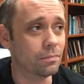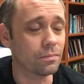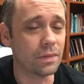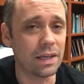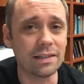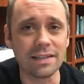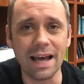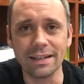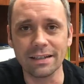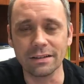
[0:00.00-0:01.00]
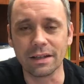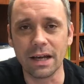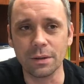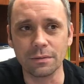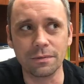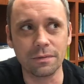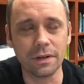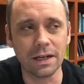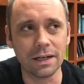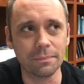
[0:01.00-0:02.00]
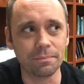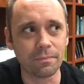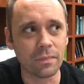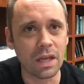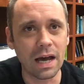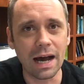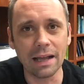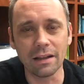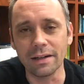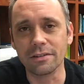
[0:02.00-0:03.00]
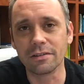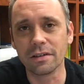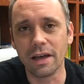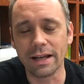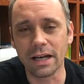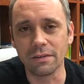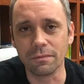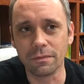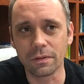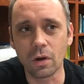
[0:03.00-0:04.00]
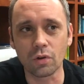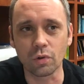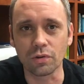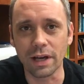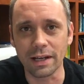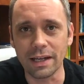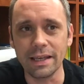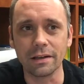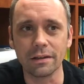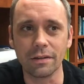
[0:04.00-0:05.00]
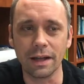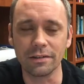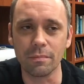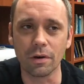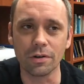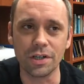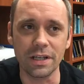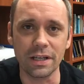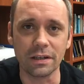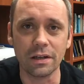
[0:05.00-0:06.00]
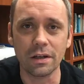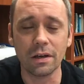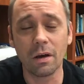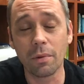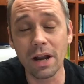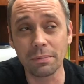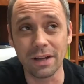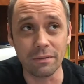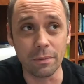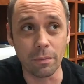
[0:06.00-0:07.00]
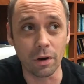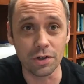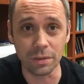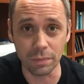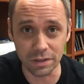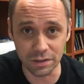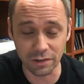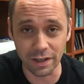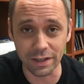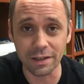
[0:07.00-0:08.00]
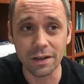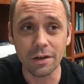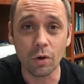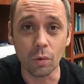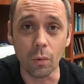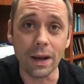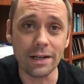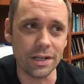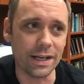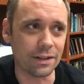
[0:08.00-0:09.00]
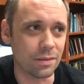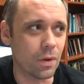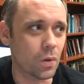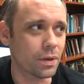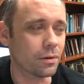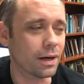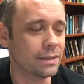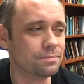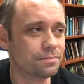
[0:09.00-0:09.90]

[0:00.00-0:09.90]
hits at and kind of highlights a kind of cultural technique that's emerging, perhaps not even emerging, but just like raging at the moment, right?